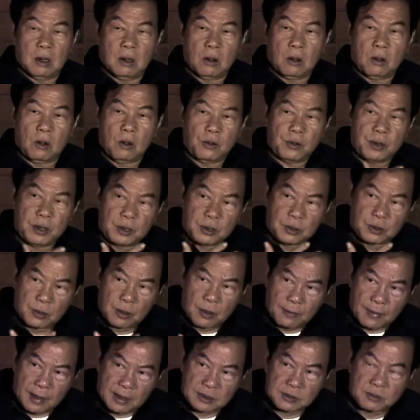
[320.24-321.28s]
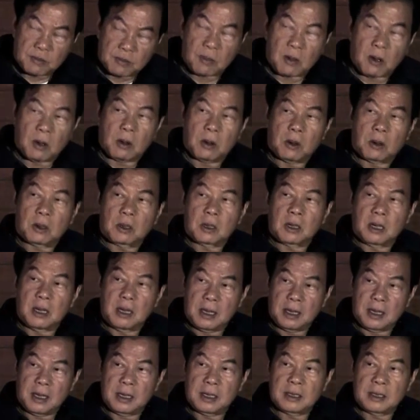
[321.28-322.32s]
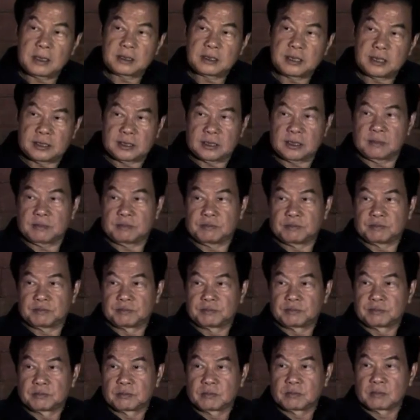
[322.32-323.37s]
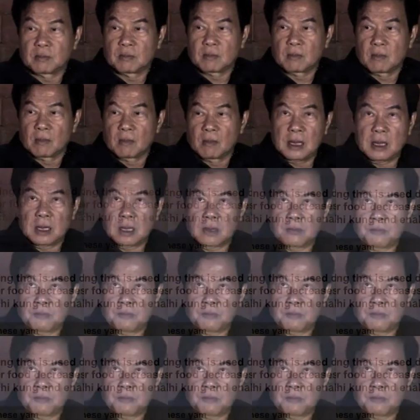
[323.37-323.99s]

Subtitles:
go into a much more cleaning system. In the